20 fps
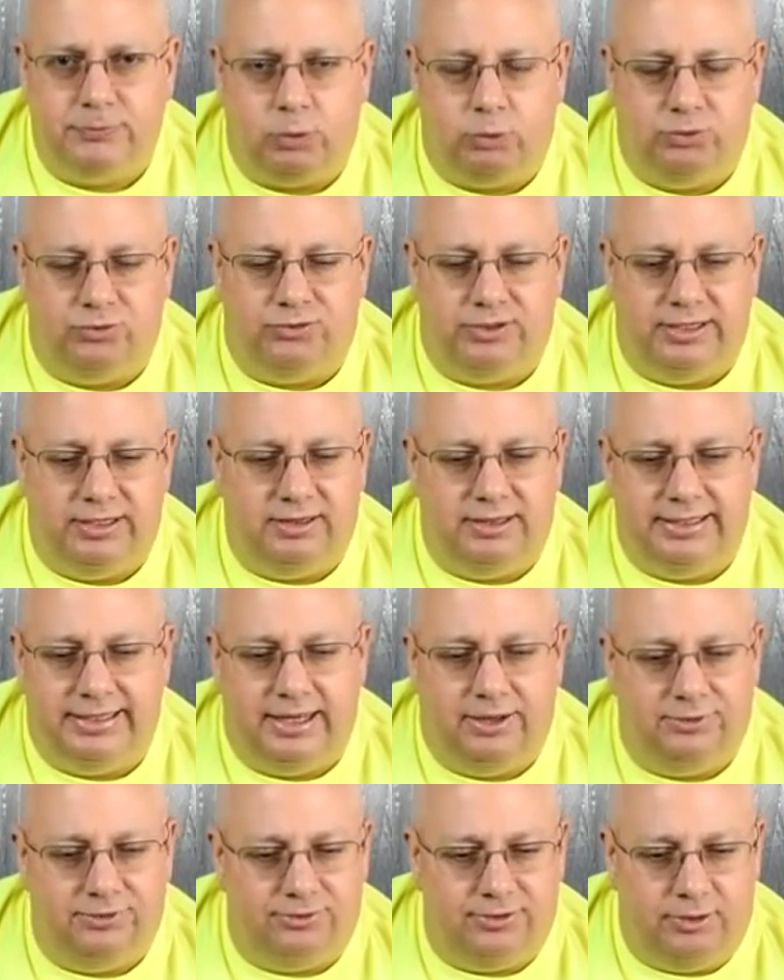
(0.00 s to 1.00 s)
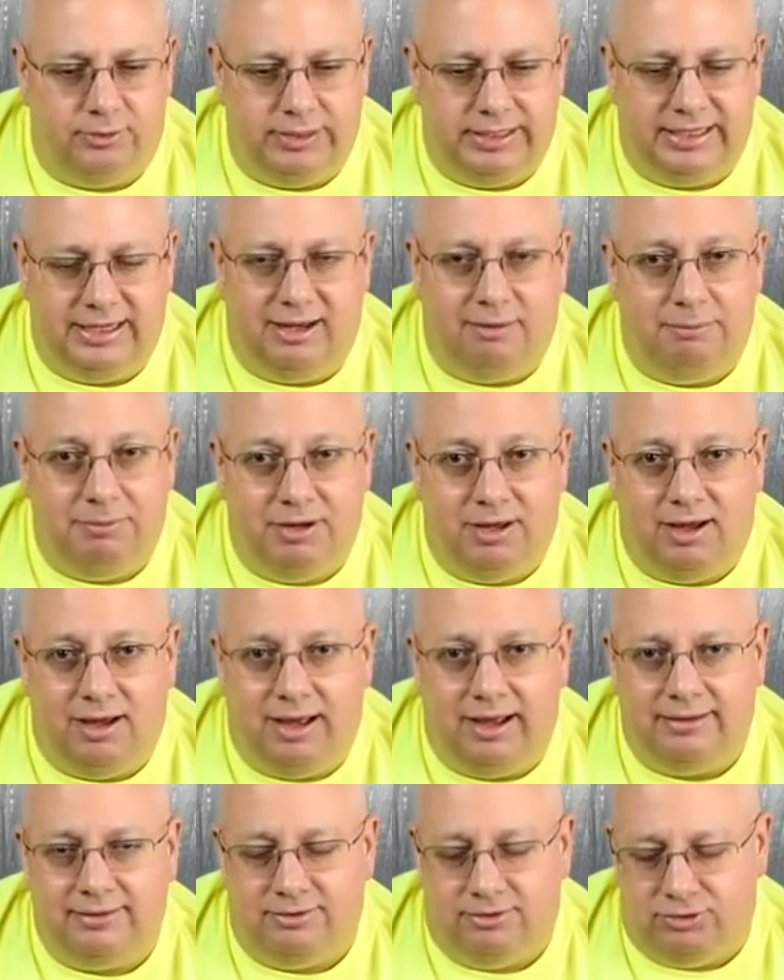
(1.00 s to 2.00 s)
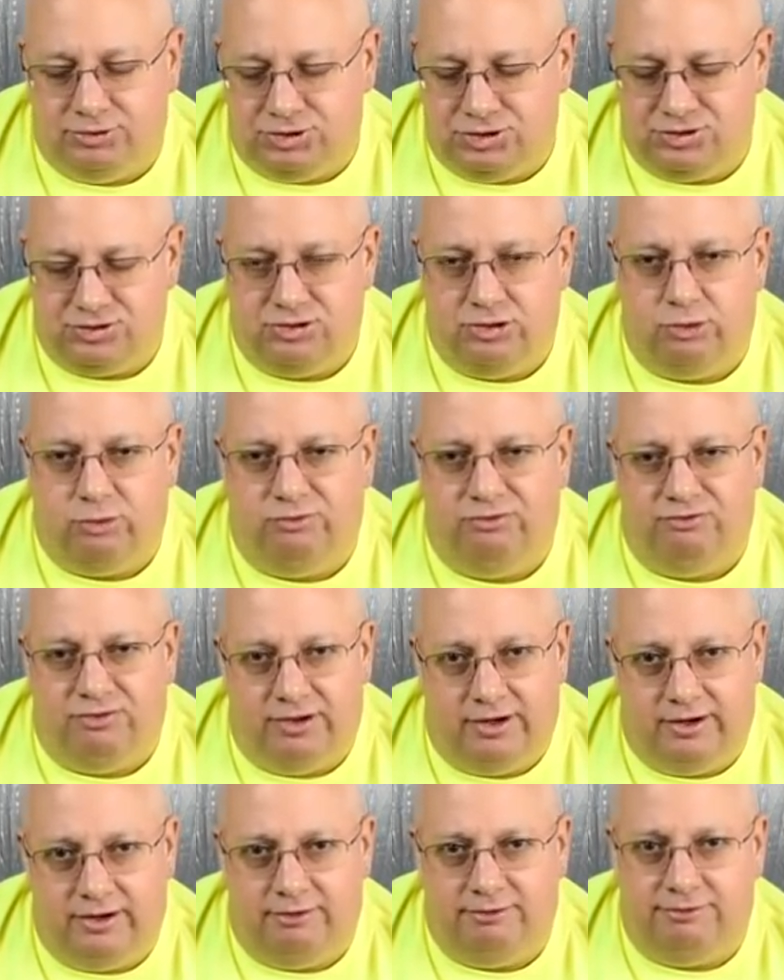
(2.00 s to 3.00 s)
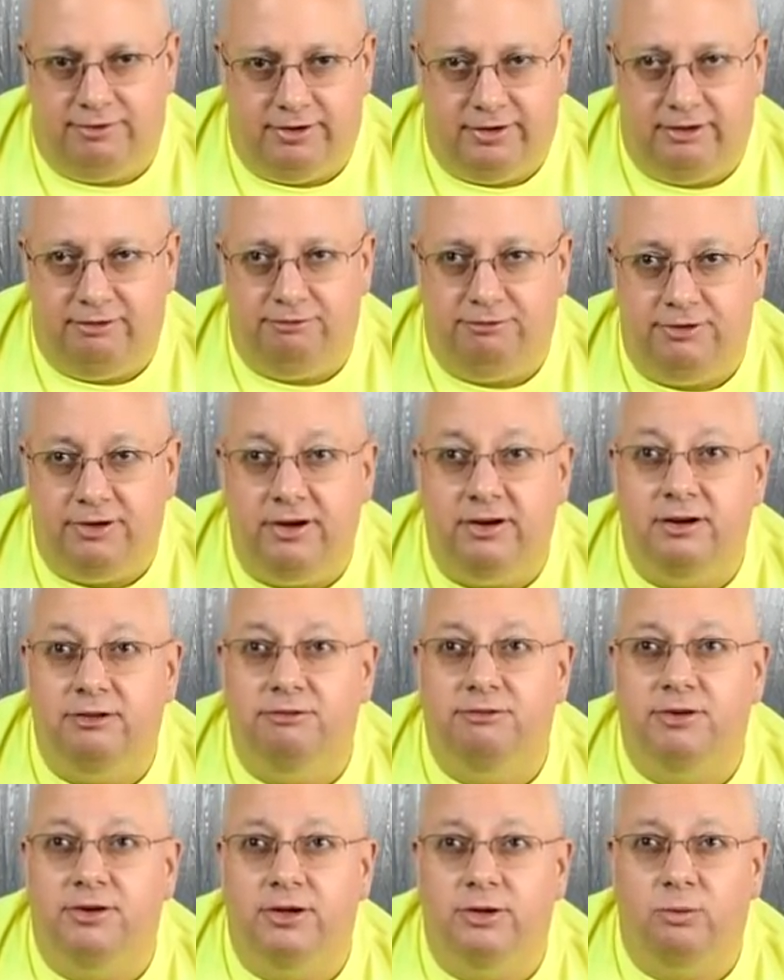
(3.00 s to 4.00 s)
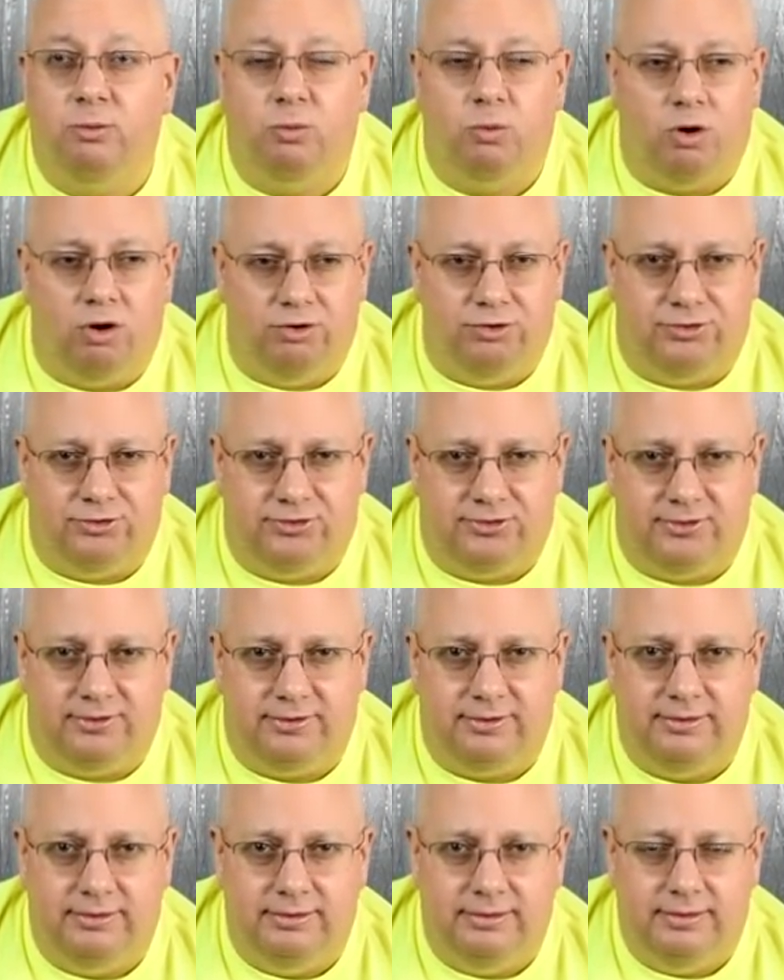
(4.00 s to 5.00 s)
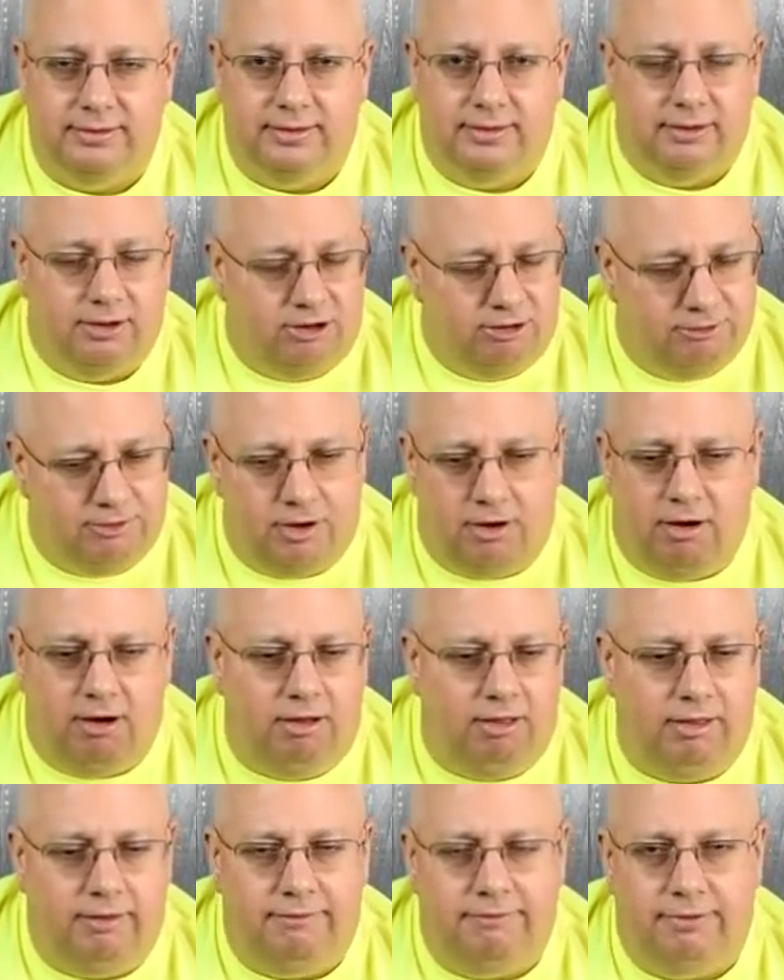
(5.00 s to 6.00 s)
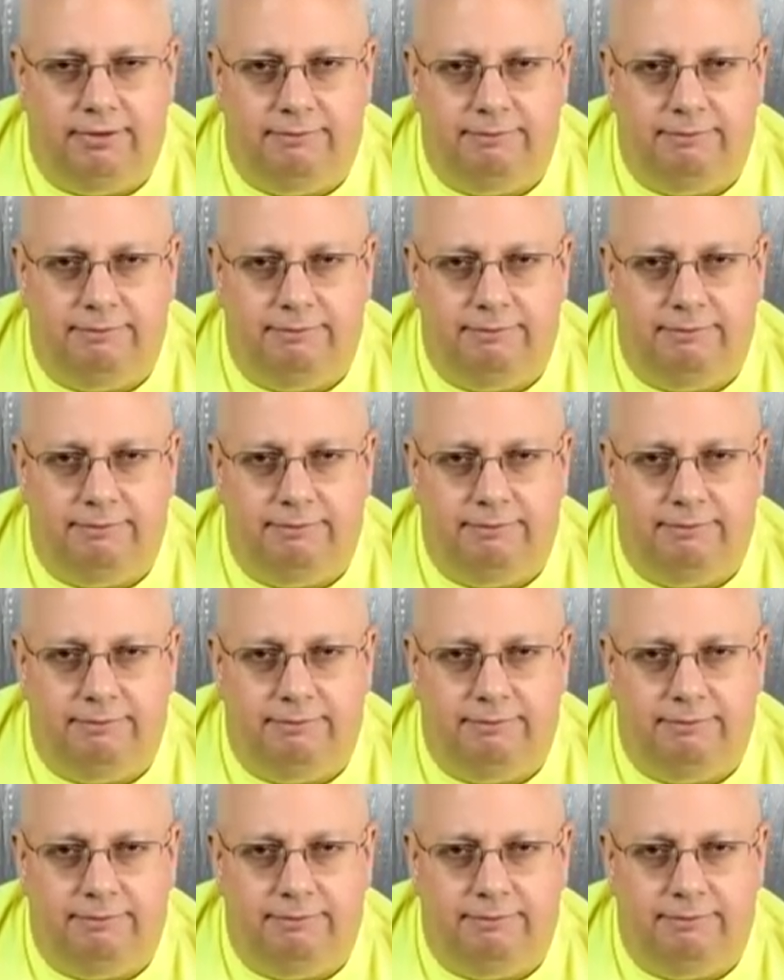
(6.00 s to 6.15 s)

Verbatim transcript: or singling out Sony I'm not they're just the very very very very worst of all of